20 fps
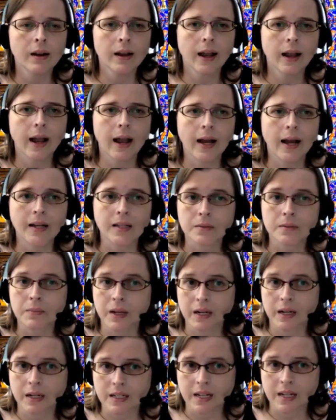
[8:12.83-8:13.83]
As a
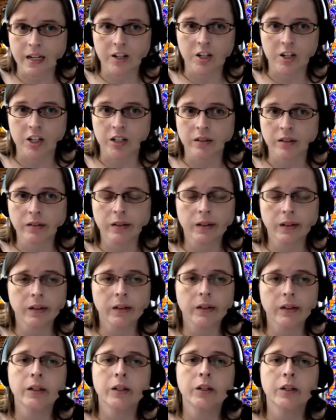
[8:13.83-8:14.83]
meditation,
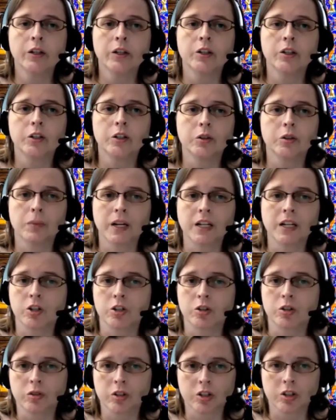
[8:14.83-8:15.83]
you may
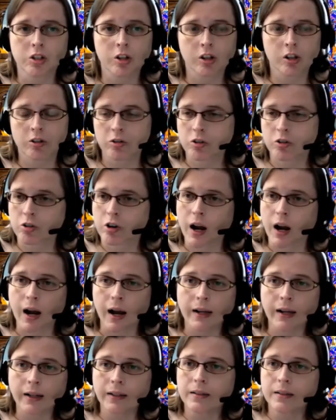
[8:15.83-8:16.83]
choose to close your
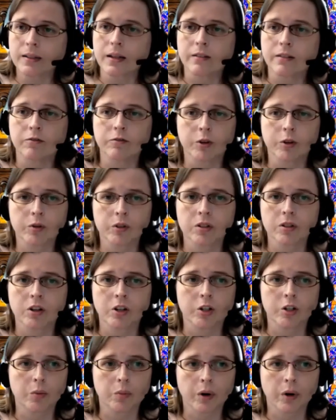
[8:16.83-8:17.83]
eyes and focus
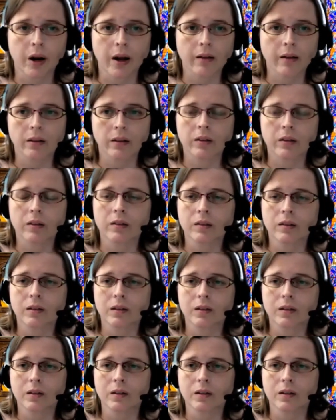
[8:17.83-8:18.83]
on your breath
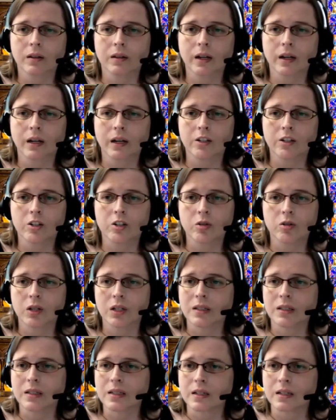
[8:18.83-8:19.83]
as you
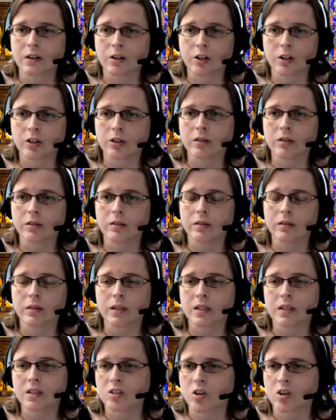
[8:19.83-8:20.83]
consider
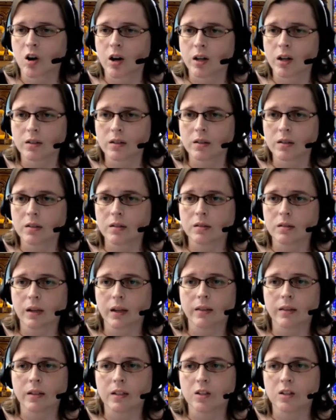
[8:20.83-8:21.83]
these thoughts
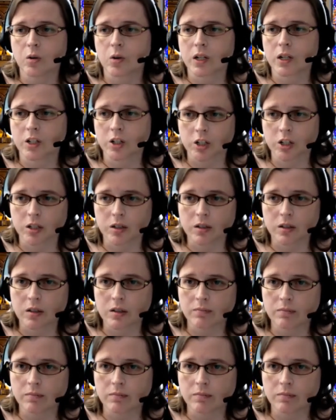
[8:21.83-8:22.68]
and these questions.